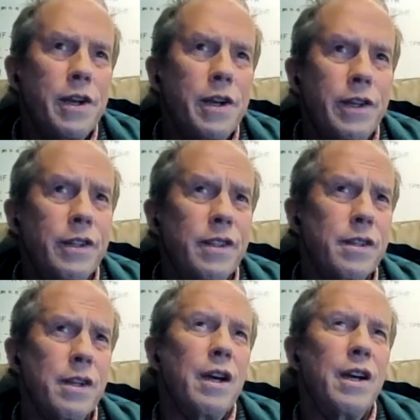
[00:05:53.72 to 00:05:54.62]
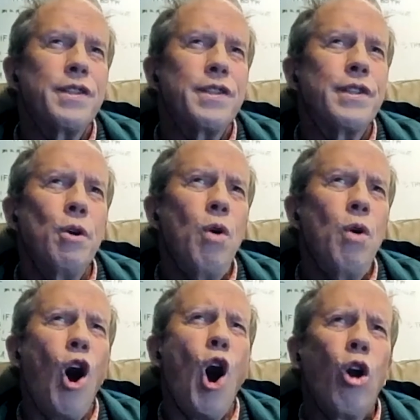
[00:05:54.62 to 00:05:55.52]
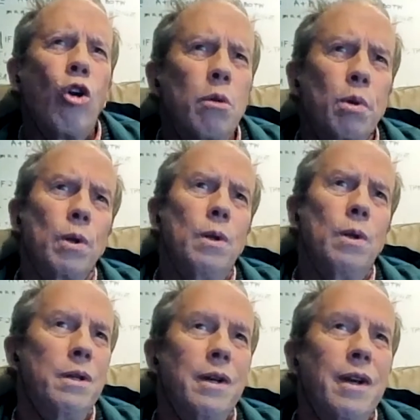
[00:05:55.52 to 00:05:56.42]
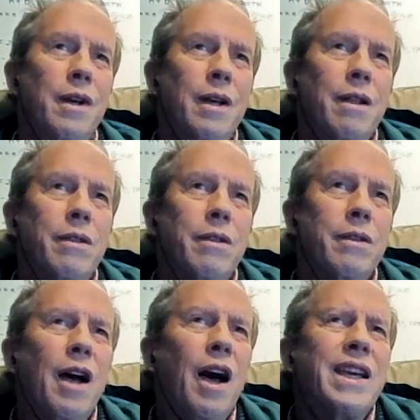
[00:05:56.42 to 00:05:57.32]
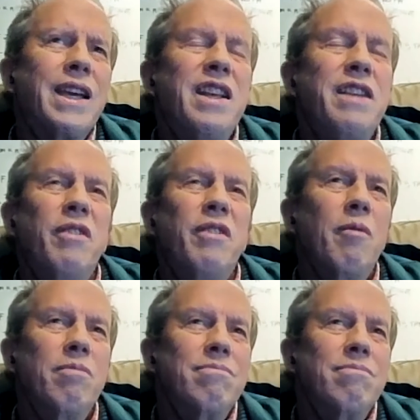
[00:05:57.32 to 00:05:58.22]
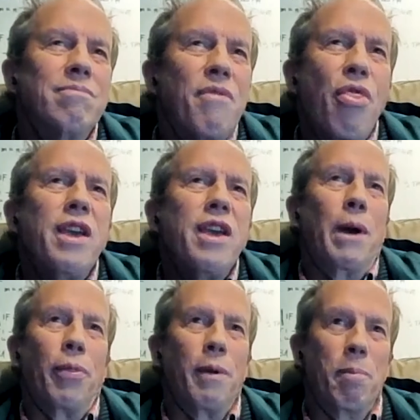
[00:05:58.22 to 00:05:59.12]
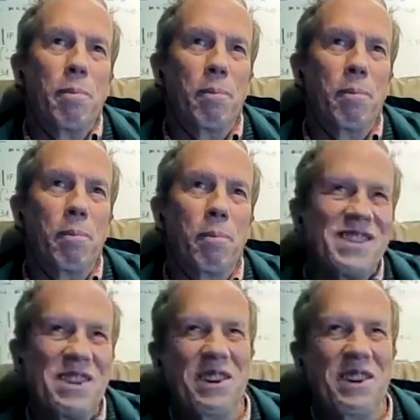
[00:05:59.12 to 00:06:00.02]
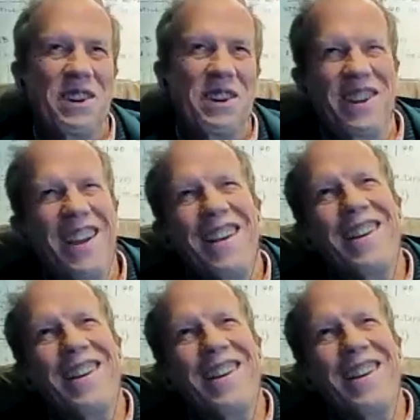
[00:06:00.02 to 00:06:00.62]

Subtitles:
your ideas are so horrible that I can't even think about them. So